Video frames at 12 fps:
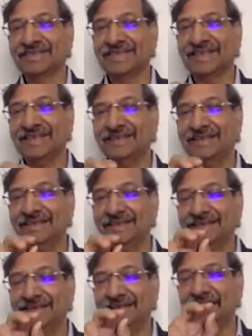that
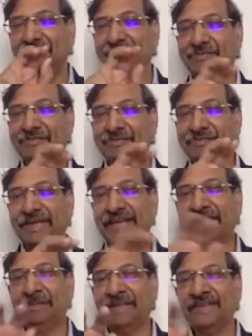if
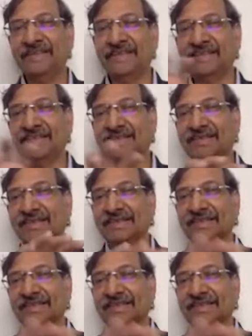brand message has